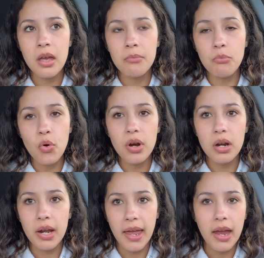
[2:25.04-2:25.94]
more
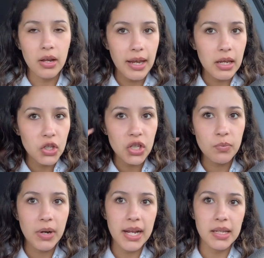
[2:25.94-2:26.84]
hair. Like just
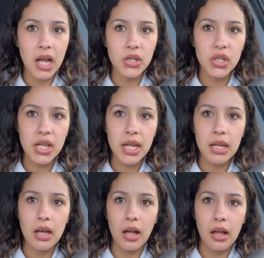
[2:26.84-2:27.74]
when I touched it,
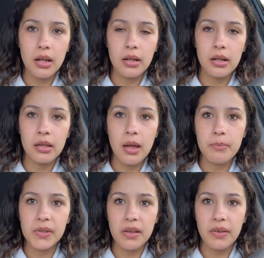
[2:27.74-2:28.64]
a
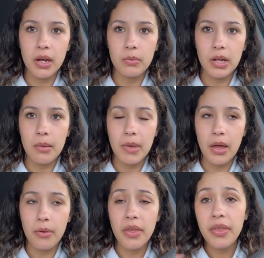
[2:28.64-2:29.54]
clumps of hair would come
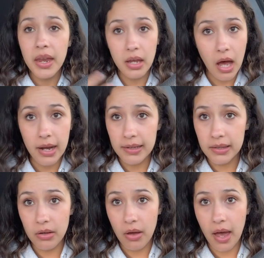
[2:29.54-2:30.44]
out. Thank God I
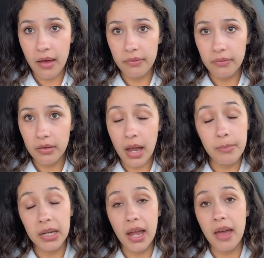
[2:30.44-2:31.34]
still have, I
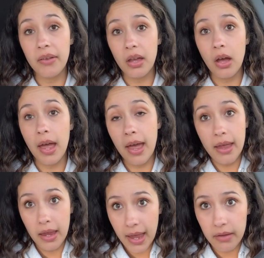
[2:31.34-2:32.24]
mean, I have
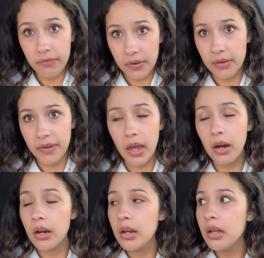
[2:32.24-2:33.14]
a head full of
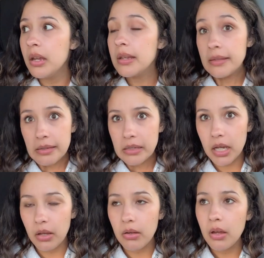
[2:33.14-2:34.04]
hair
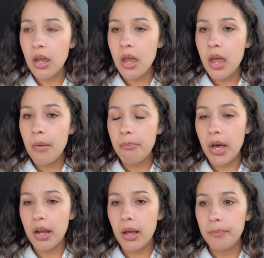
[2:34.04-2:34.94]
still,
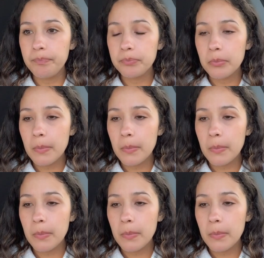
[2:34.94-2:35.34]
but um,